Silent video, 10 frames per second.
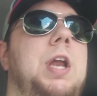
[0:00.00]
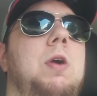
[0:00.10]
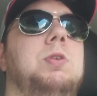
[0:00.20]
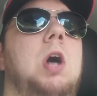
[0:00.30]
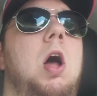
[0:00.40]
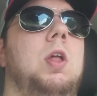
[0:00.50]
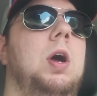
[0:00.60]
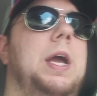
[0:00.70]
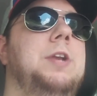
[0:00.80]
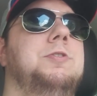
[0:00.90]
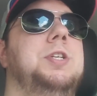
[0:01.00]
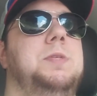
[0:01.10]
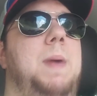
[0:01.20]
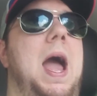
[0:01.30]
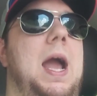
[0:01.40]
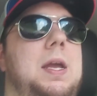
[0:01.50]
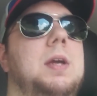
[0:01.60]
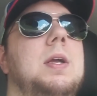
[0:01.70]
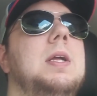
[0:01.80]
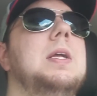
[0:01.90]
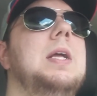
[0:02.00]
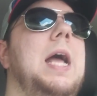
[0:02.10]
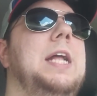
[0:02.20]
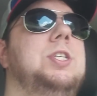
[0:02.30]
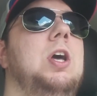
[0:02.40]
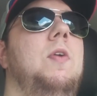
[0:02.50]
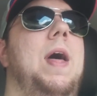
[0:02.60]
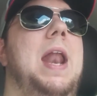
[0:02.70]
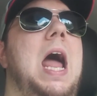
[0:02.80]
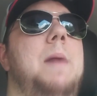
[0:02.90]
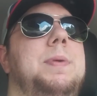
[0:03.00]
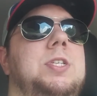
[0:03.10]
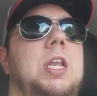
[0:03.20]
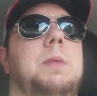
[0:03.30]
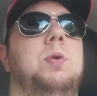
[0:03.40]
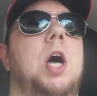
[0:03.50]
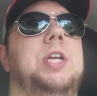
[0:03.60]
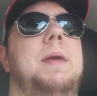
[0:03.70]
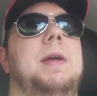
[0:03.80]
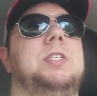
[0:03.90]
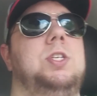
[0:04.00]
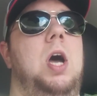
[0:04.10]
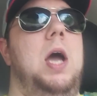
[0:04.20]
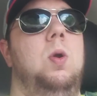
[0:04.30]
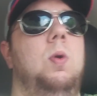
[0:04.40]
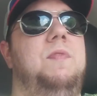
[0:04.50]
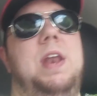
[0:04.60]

Iguodala injures his back. And so that happens, and LeBron James gets a title. If they